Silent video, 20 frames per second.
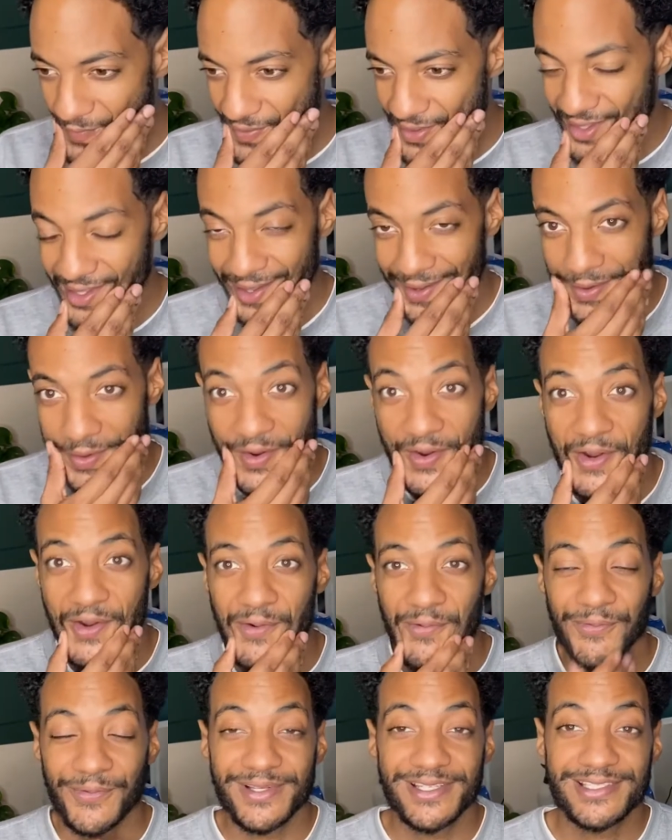like
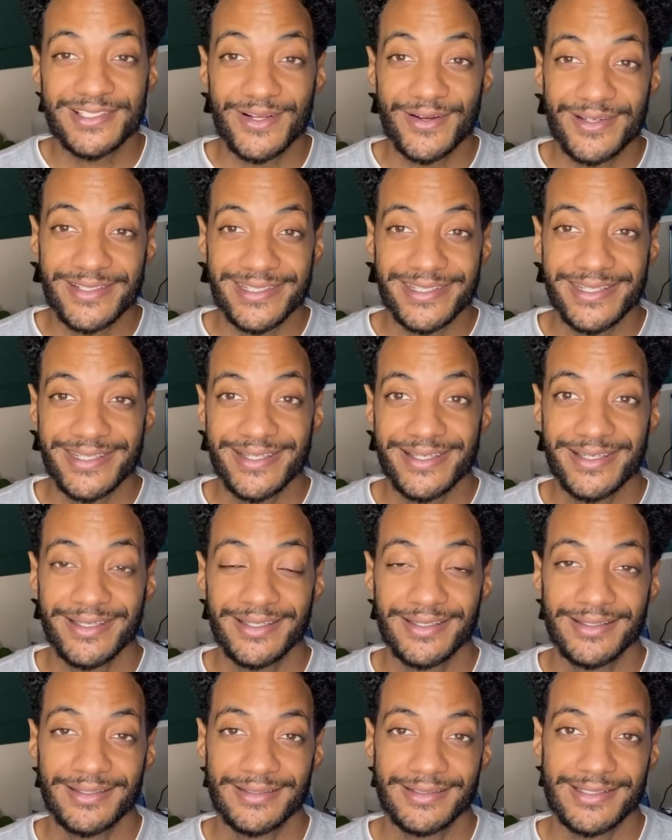researching
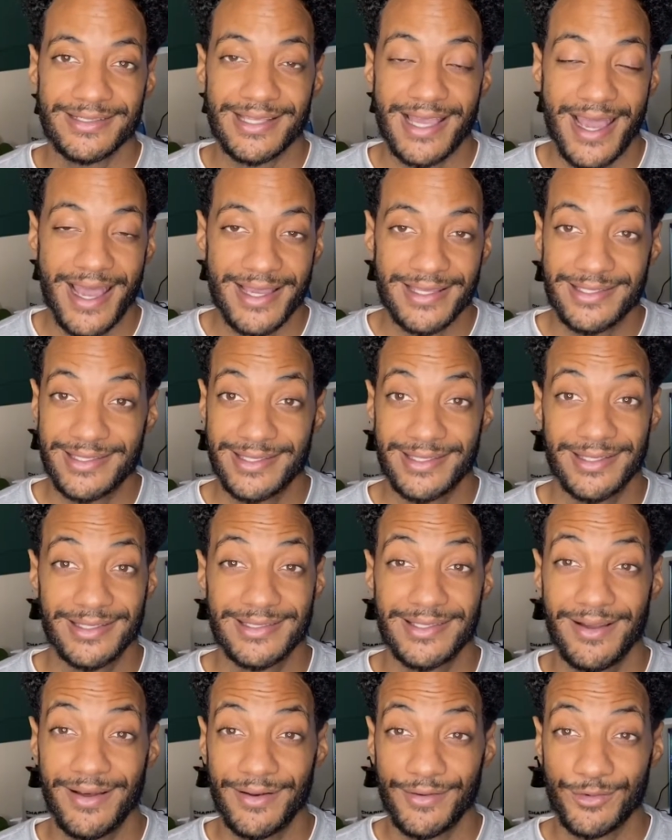and just asking a
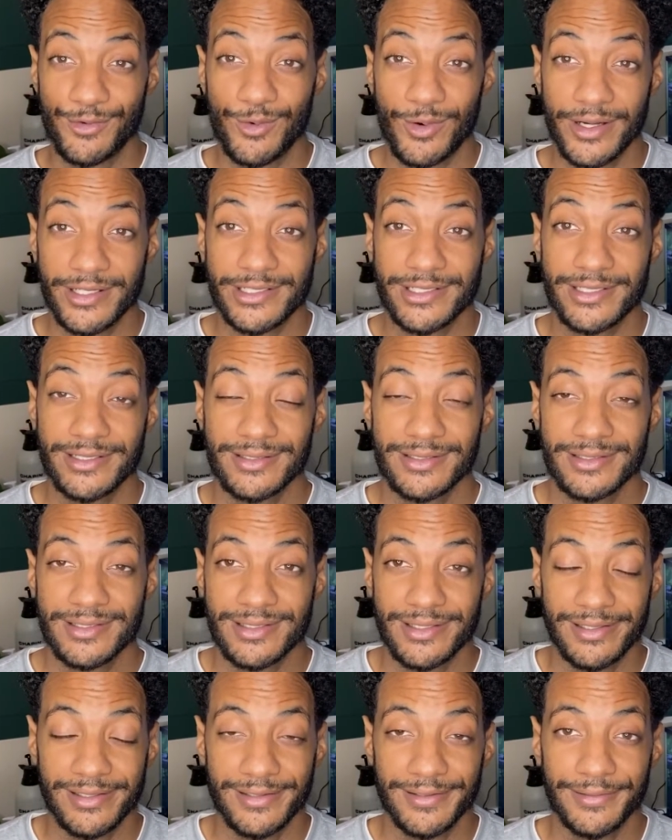ton of questions.
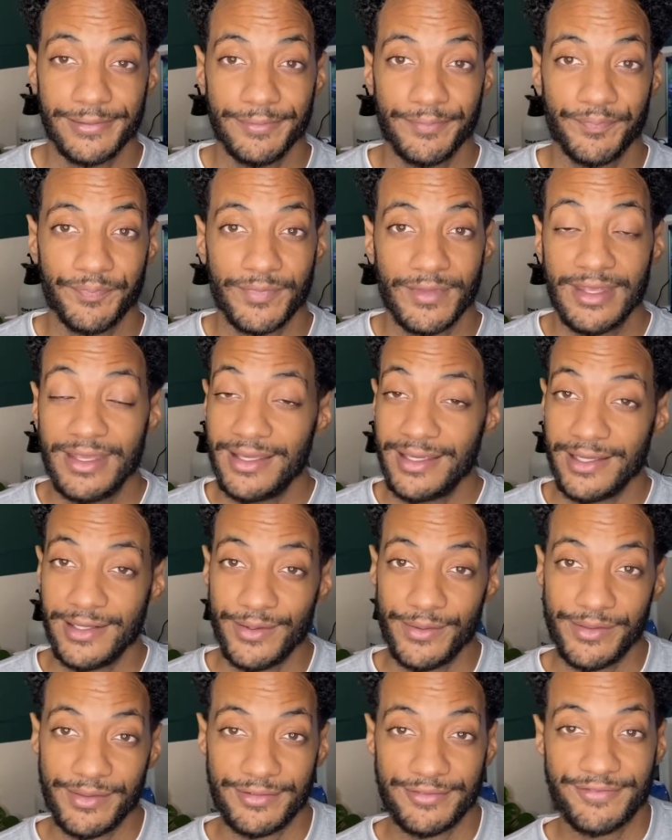And
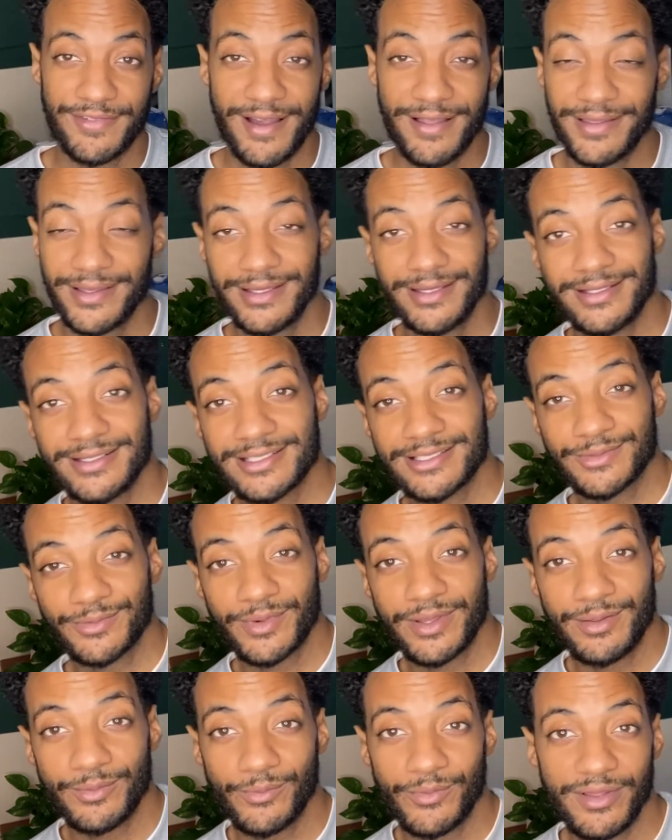then finally I just
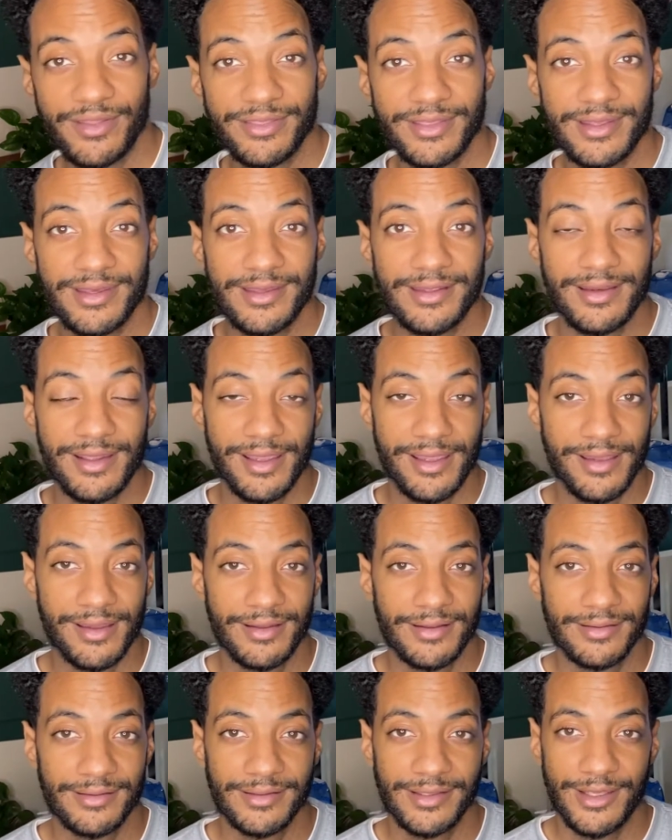went with it,
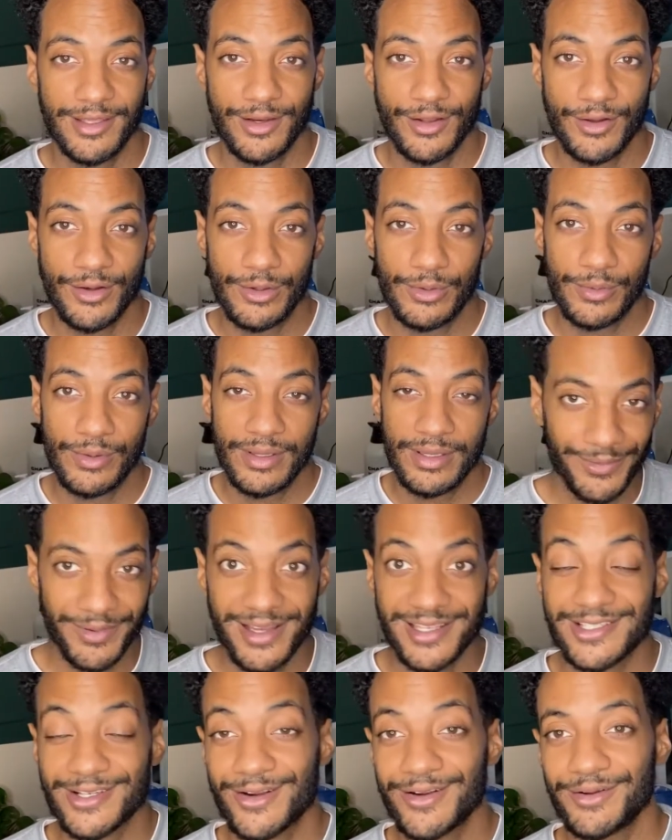and
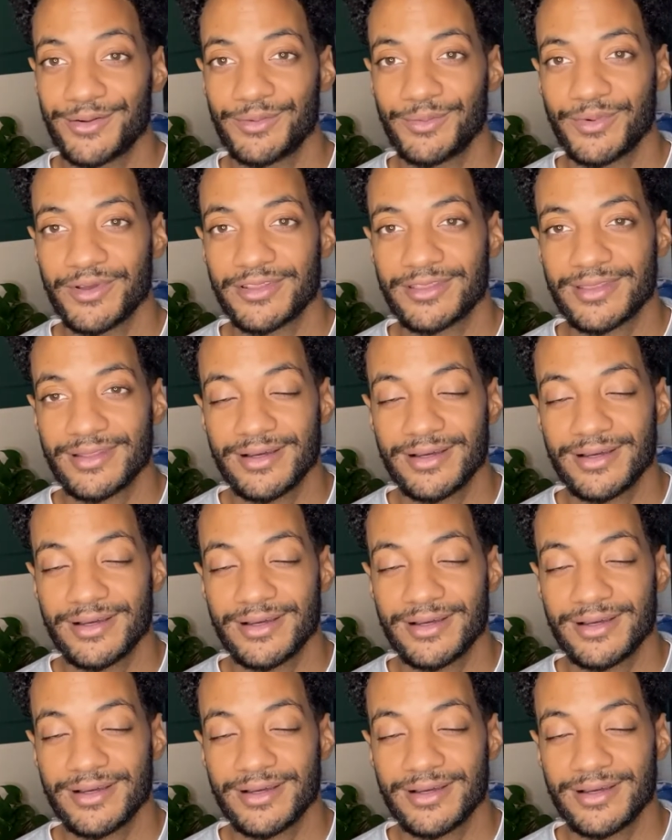I started with